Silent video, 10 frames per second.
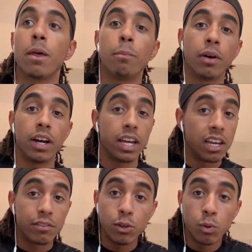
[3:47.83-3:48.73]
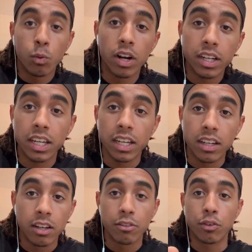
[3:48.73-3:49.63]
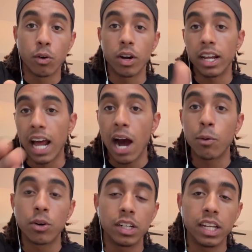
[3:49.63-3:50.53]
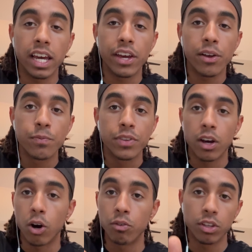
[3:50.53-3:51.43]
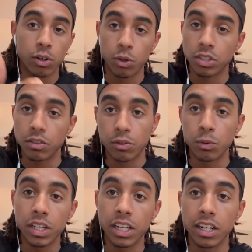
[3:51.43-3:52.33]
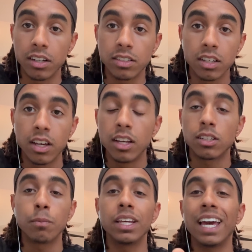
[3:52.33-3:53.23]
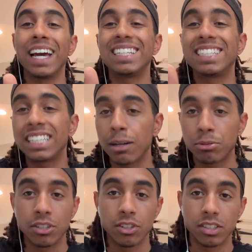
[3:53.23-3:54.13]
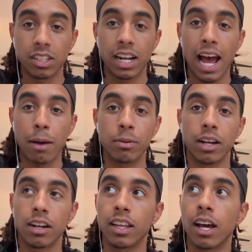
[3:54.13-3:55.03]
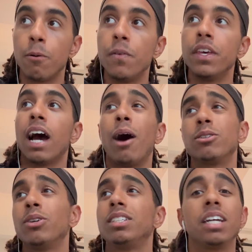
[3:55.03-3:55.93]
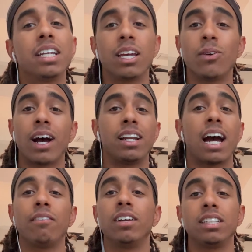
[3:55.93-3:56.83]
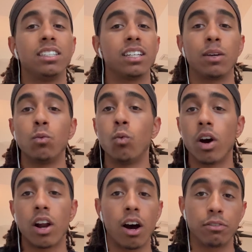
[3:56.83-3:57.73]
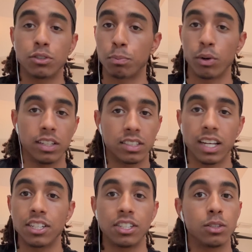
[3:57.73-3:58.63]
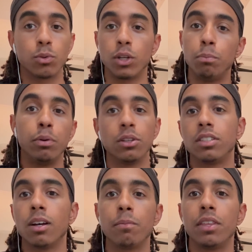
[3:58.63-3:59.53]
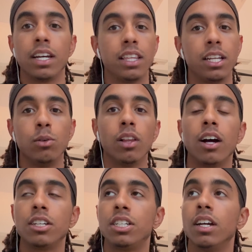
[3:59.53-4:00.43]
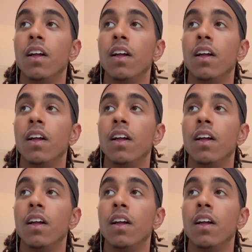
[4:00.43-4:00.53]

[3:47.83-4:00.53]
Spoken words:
But if you're working for an hour a day over the course of 3 years, something exceptional is going to happen out of that. I was always thinking that you had to have like these like one-off sprint sessions where you build something and then you launch it.